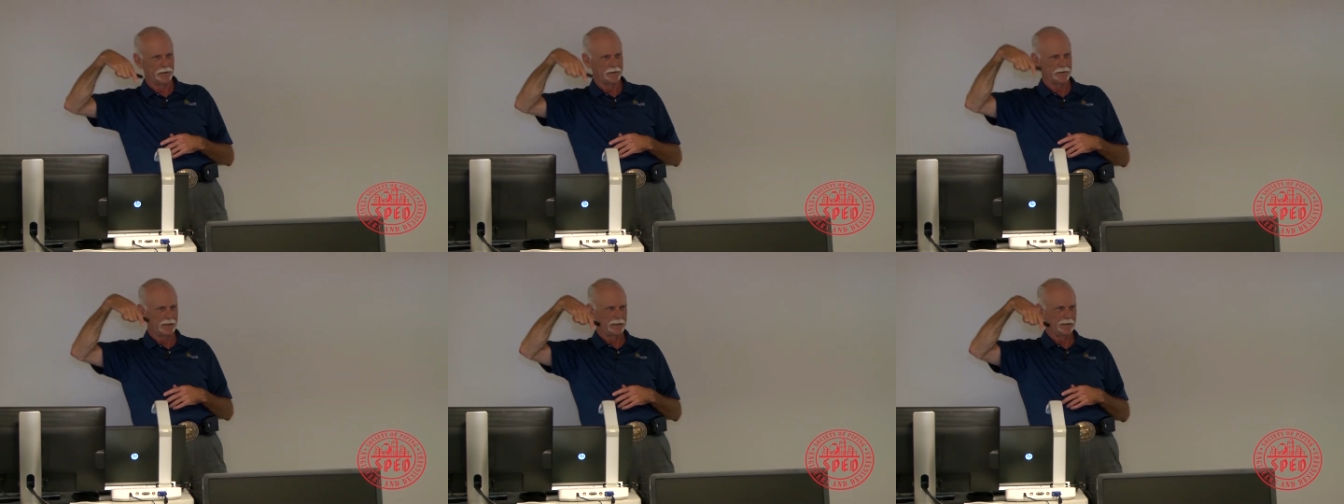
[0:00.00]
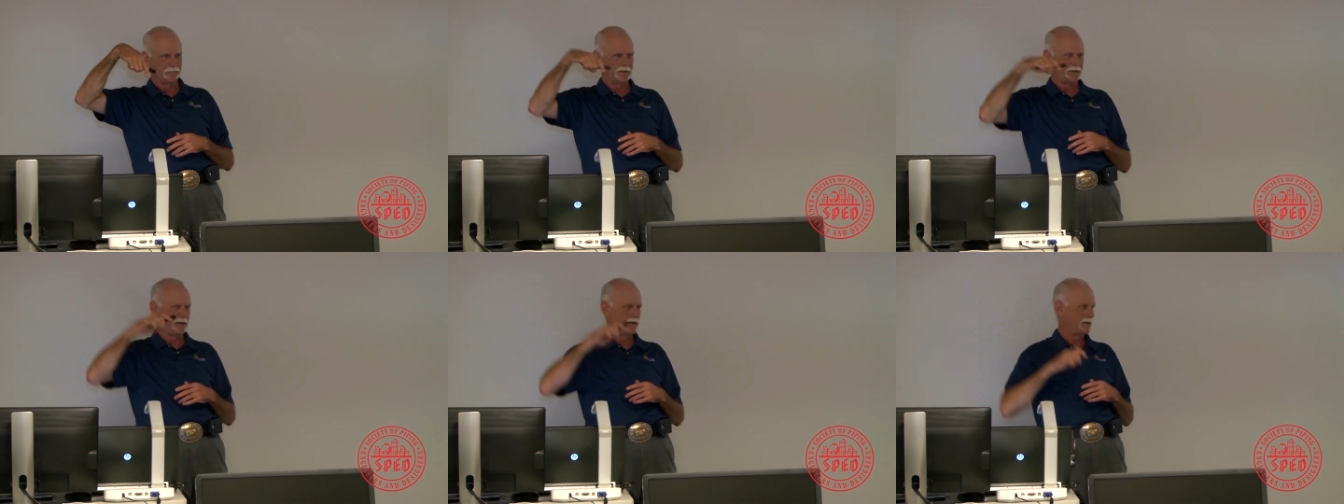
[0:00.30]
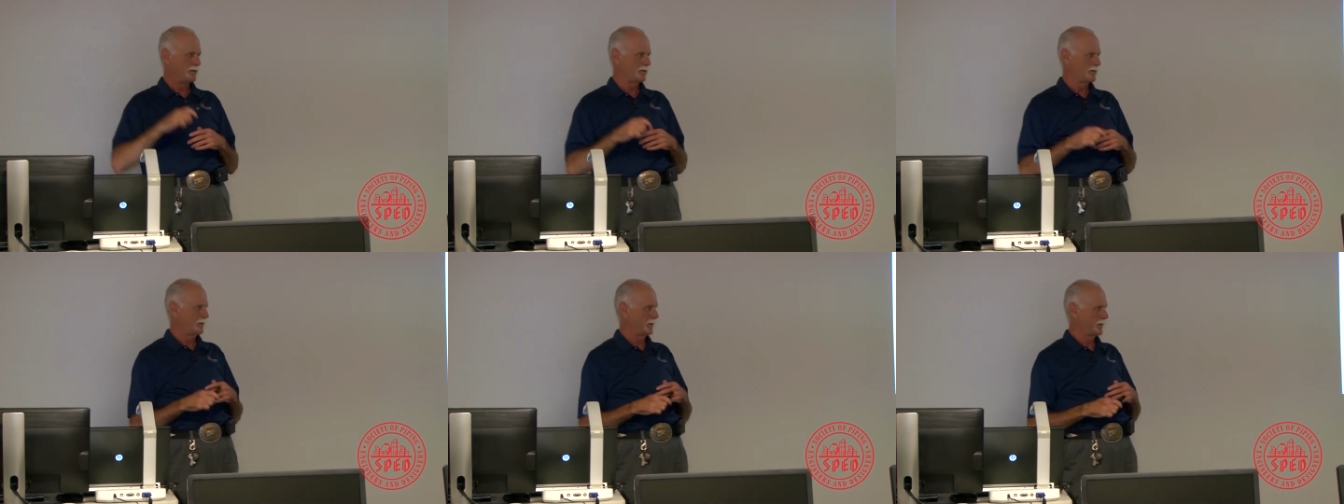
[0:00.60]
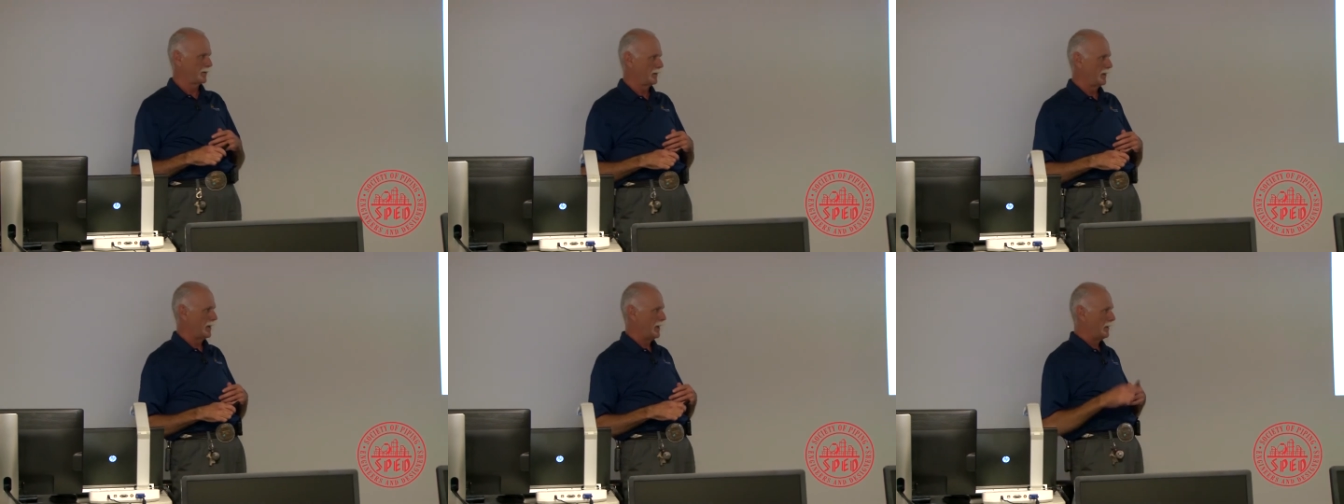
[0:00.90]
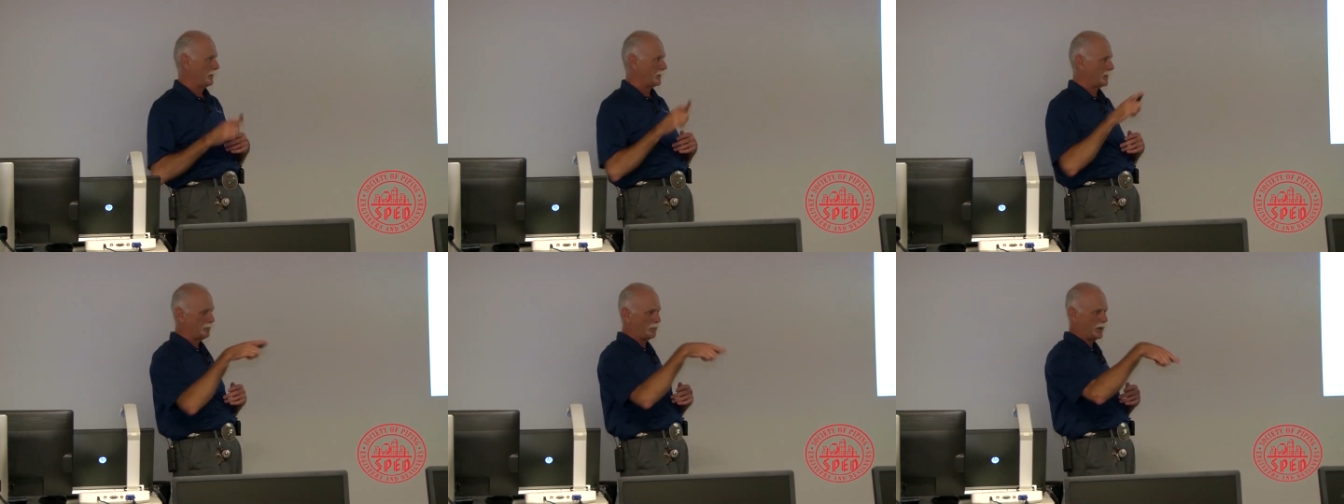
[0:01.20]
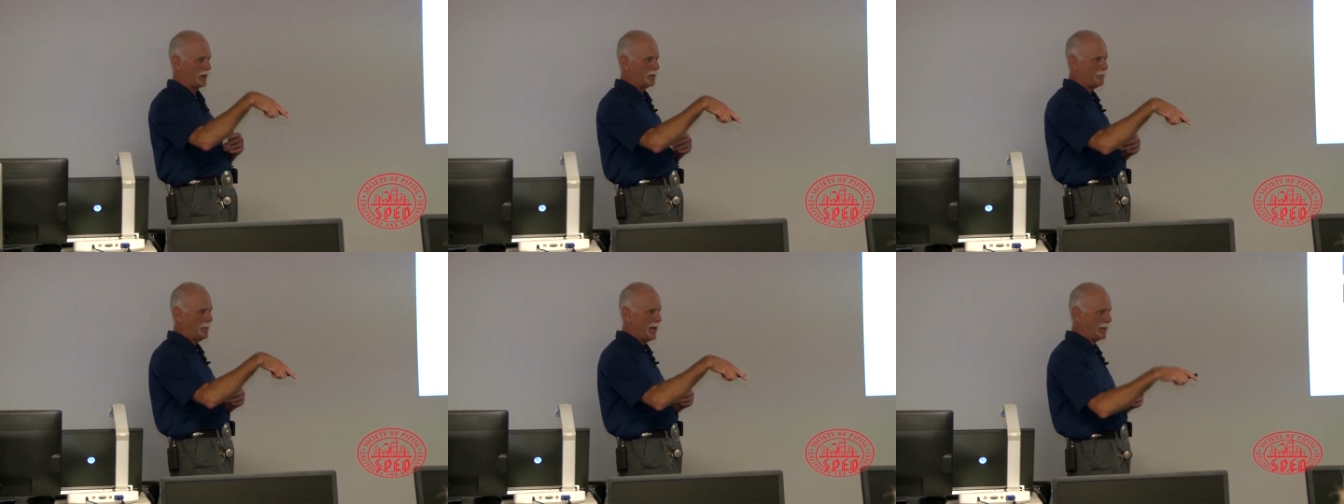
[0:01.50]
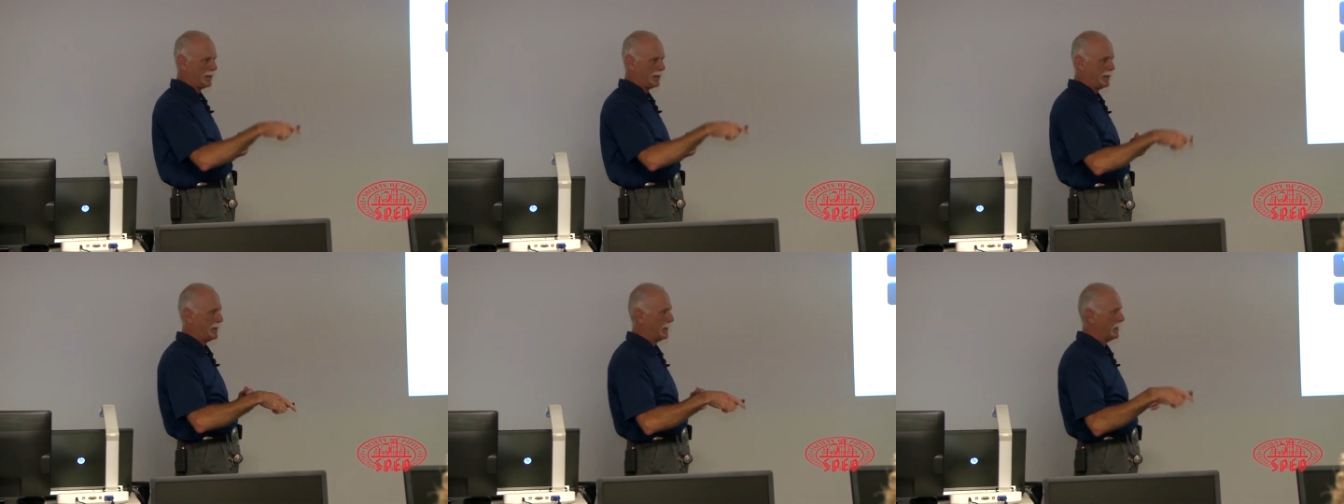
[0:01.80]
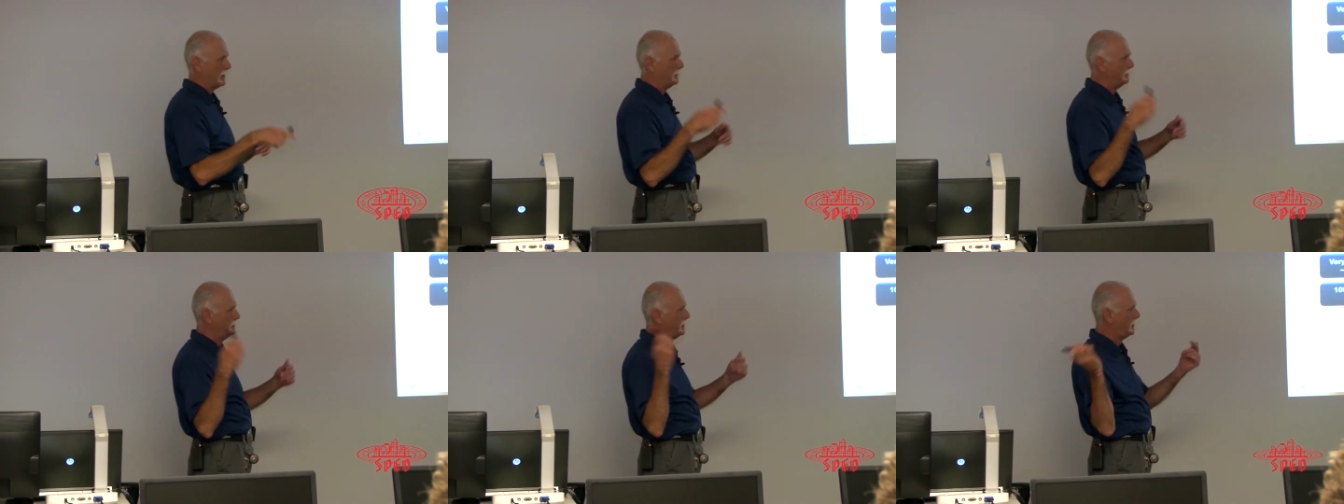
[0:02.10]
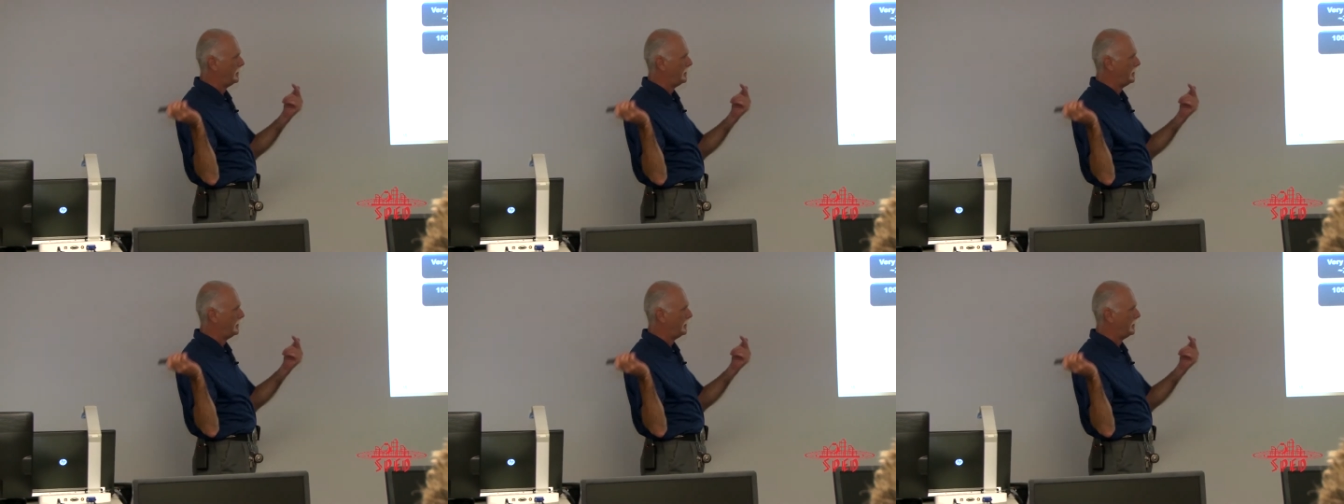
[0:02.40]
set the machines on the ground, brought it back in.